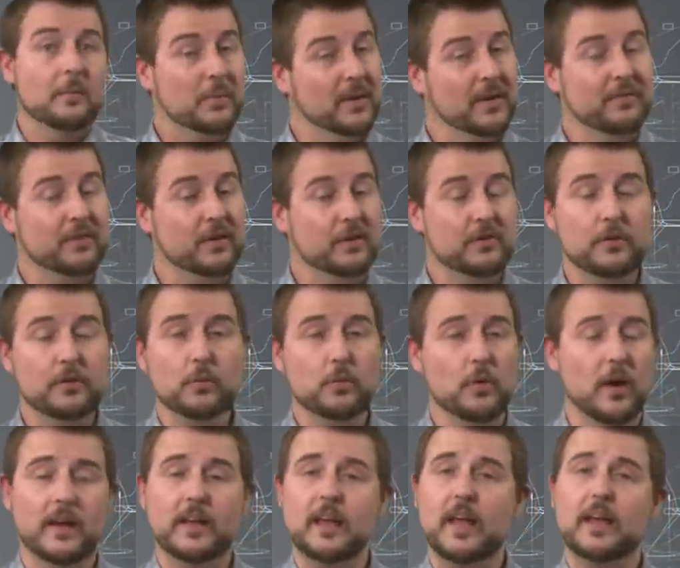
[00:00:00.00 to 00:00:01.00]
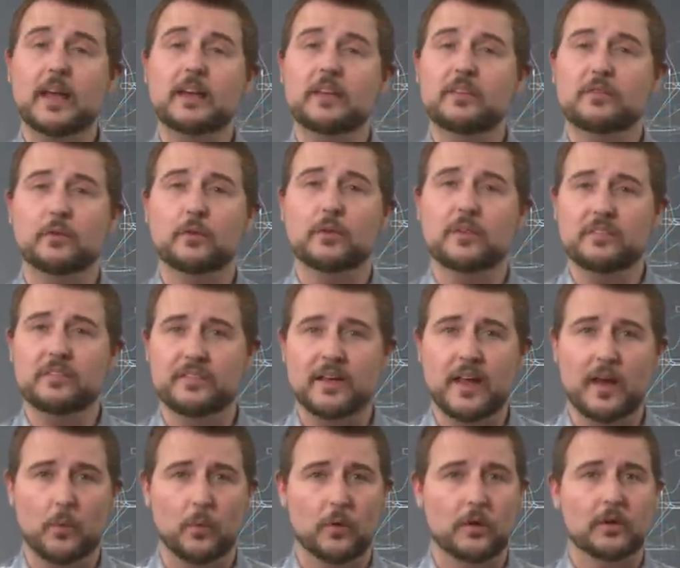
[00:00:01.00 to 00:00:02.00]
But if you do run any sort of
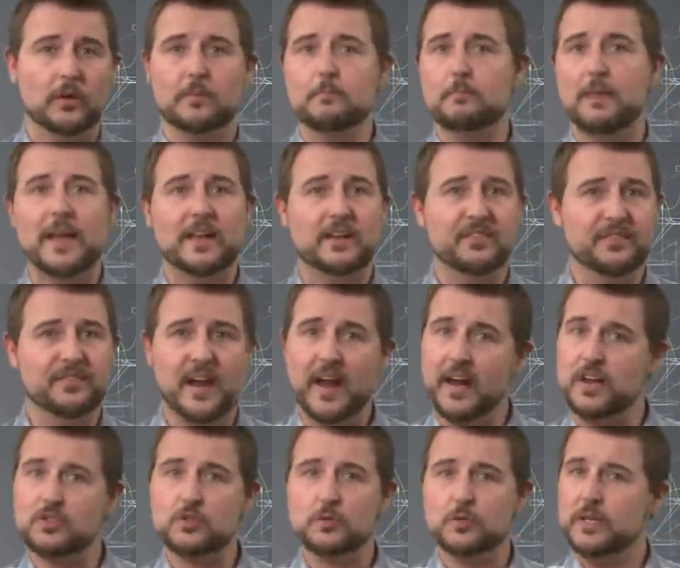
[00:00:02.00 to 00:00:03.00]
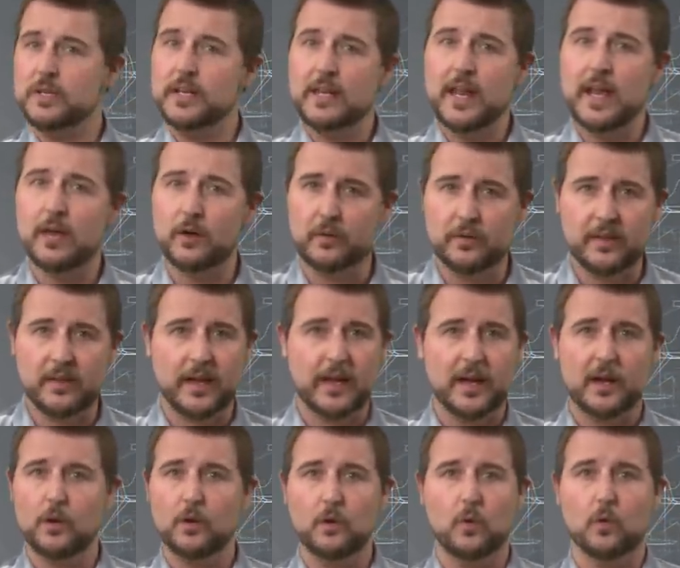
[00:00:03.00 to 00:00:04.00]
network, manufacturing,
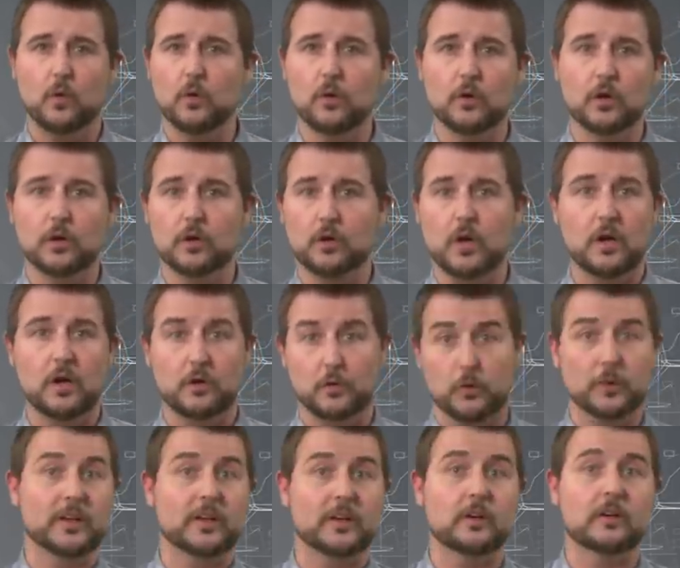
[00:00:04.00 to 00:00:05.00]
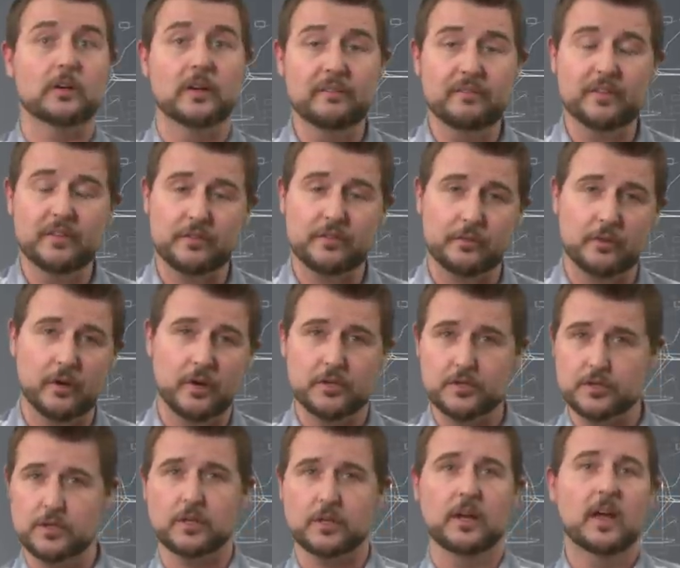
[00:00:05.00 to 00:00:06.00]
healthcare, or critical
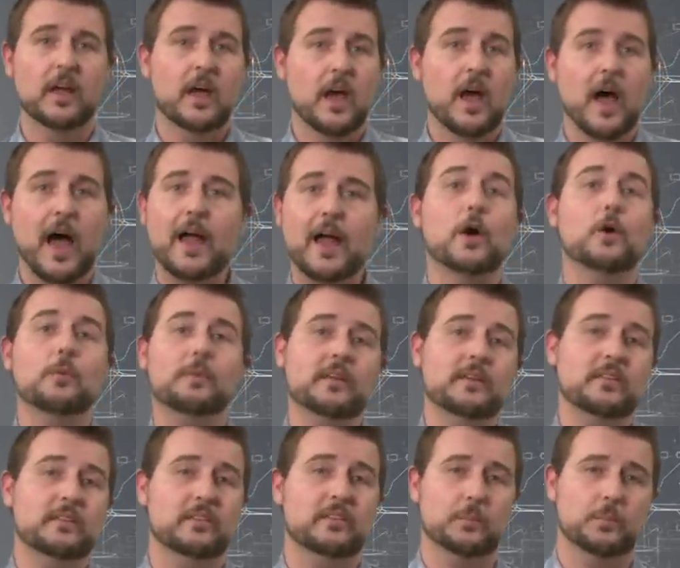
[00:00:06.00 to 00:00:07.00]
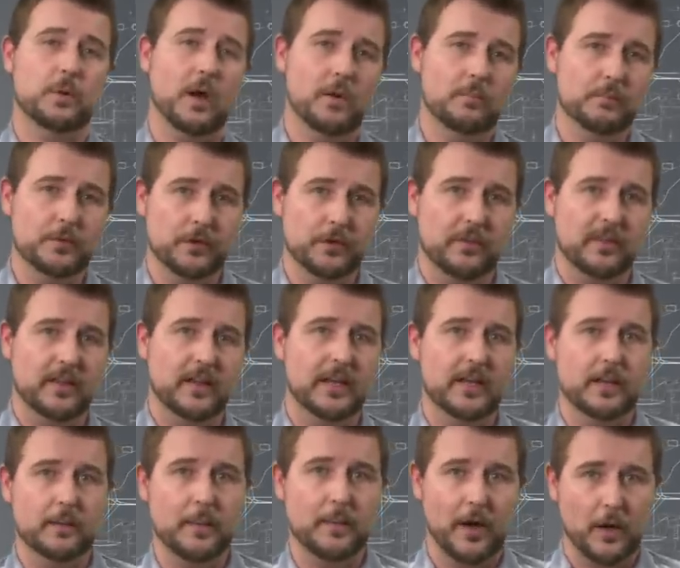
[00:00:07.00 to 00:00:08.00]
infrastructure, I hope this is a problem you're
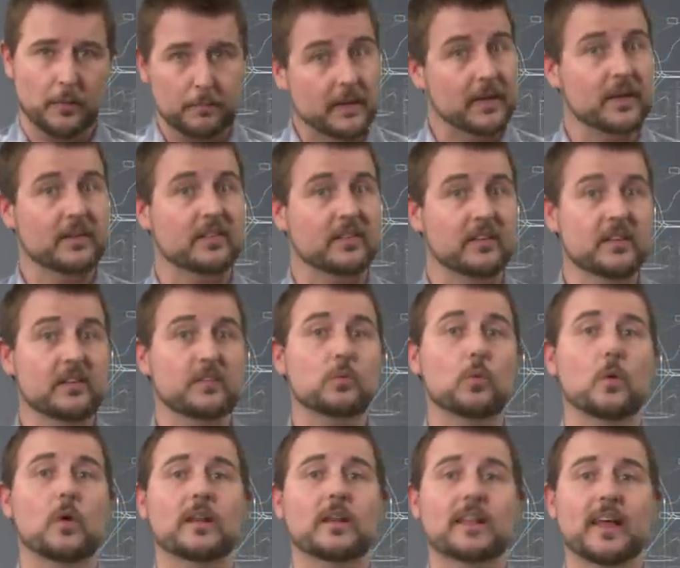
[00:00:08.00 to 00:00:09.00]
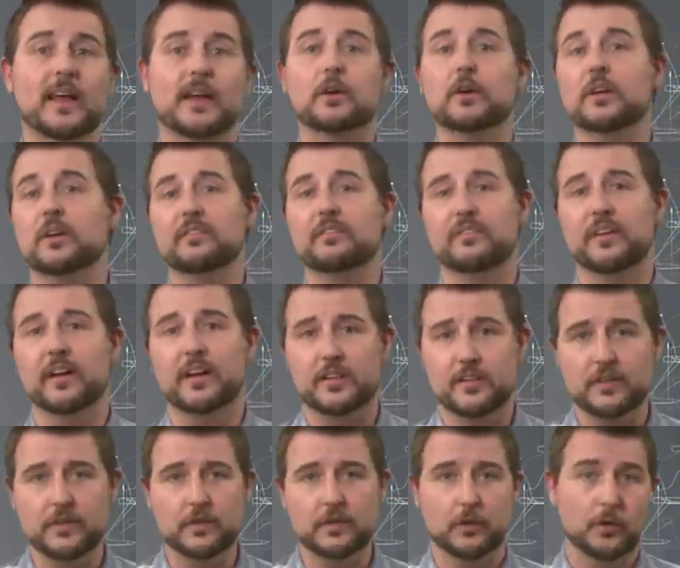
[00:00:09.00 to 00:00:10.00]
thinking about because it is one that could
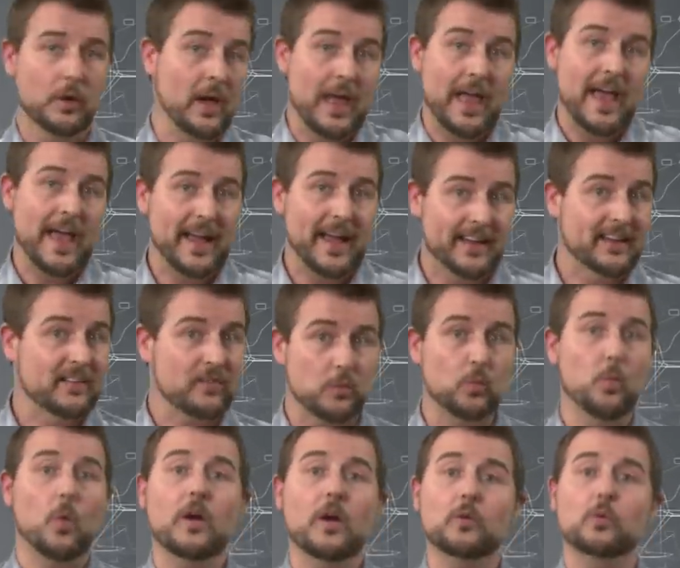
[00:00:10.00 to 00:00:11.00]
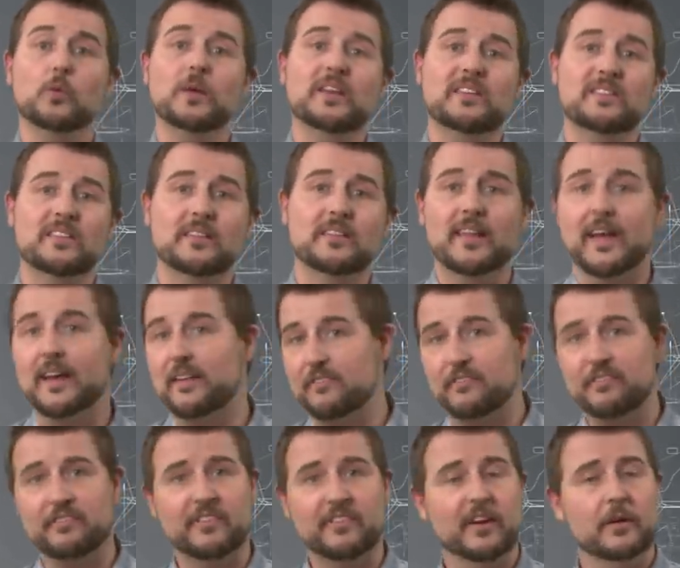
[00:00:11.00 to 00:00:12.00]
affect you. And it's one reason that
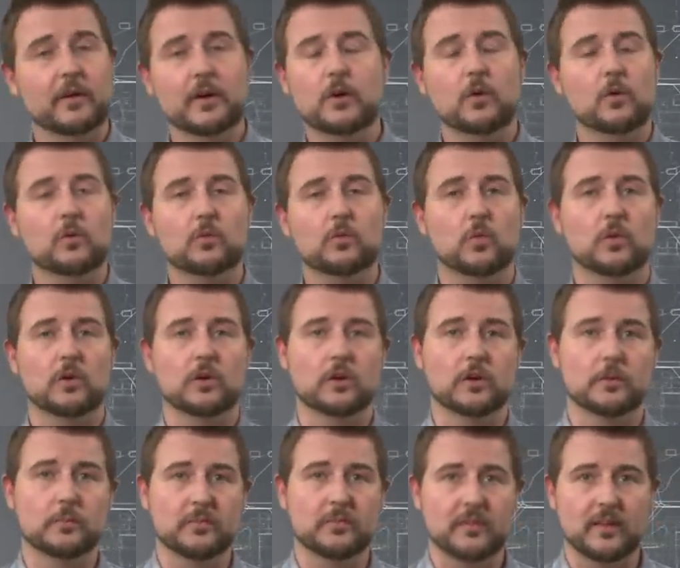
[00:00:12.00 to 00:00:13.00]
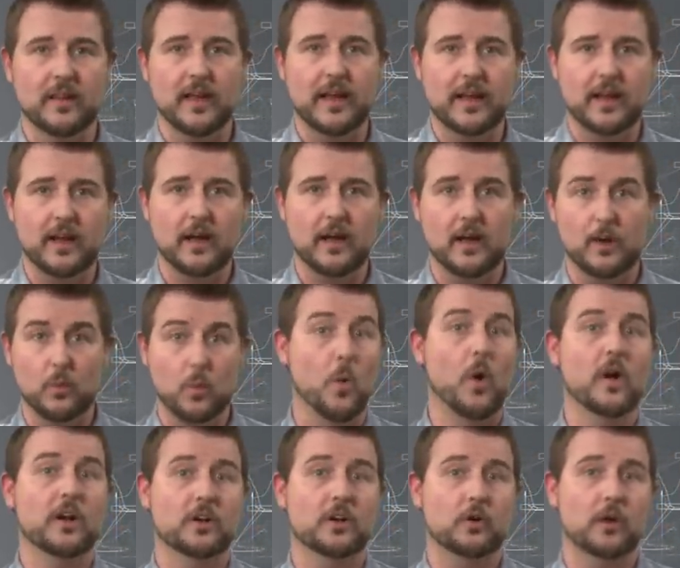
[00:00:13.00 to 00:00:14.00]
very old worms like uh,
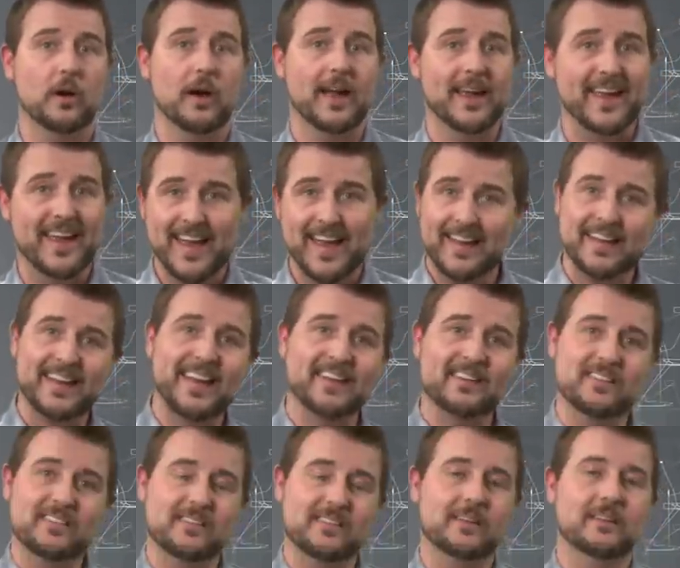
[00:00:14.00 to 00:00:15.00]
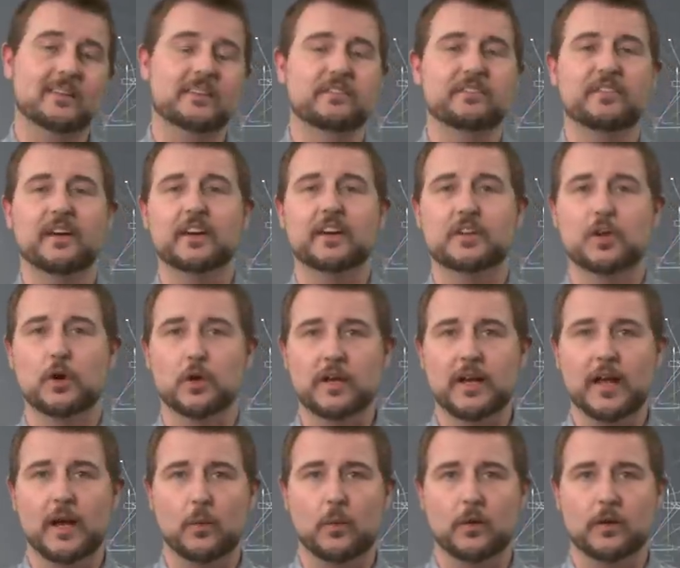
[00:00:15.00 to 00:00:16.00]
WannaCry can still will infect your
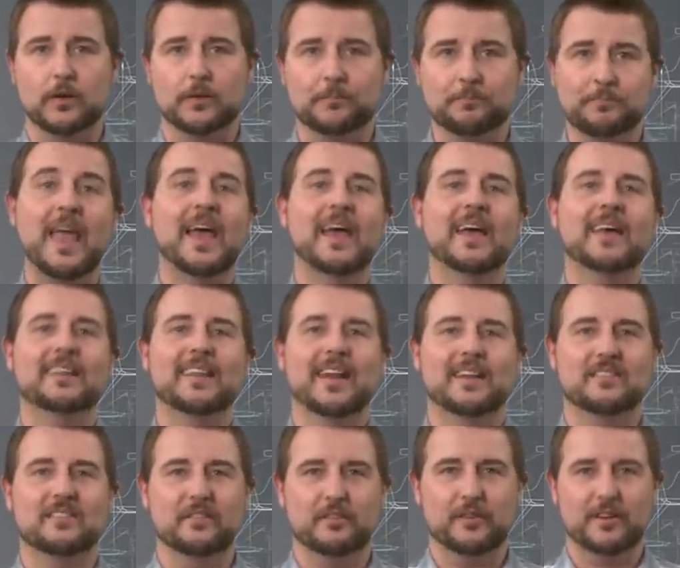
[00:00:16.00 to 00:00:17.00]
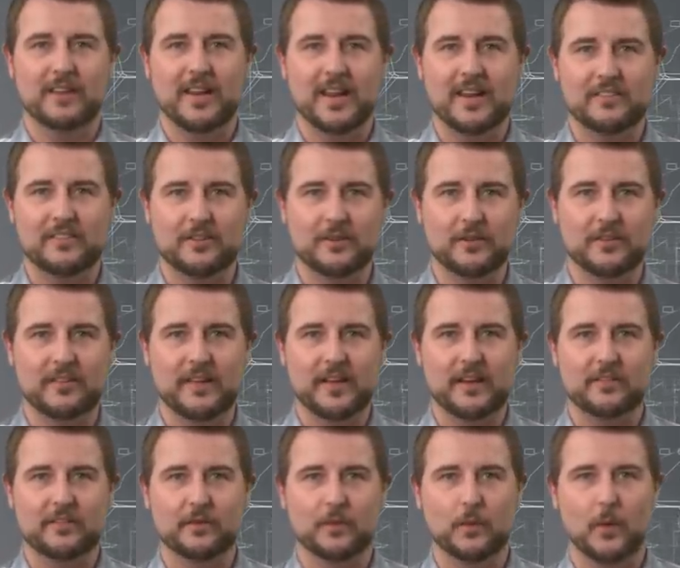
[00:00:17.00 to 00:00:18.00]
network. That's it for today's news.
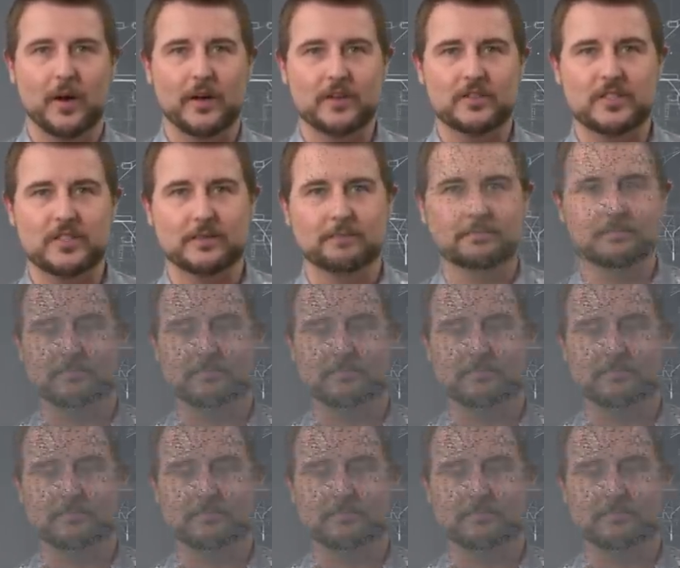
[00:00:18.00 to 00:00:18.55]
Thanks for watching.